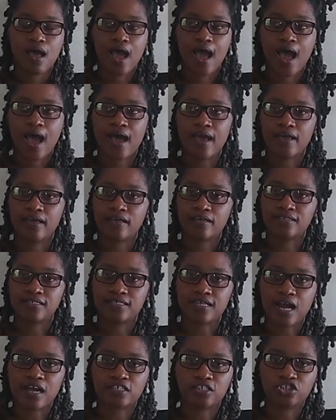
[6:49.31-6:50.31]
I
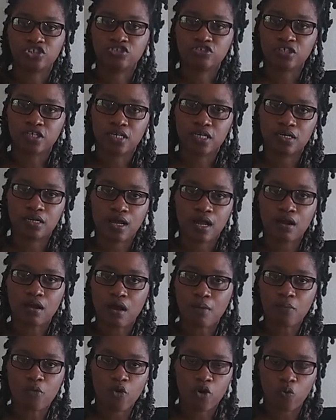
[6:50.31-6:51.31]
started drinking a
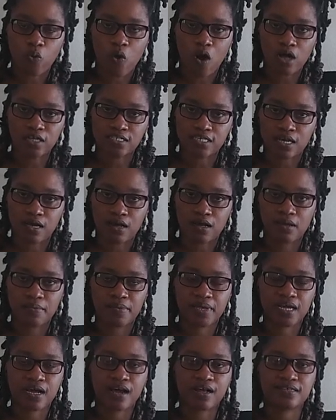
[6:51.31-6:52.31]
lot more water
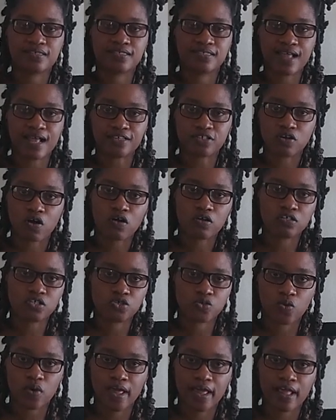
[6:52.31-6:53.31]
because that
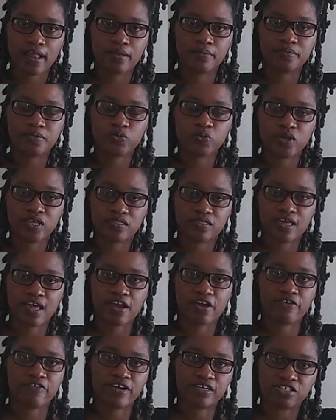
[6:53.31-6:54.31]
also helps with
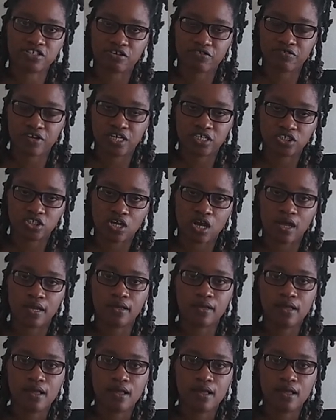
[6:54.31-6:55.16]
hair restoration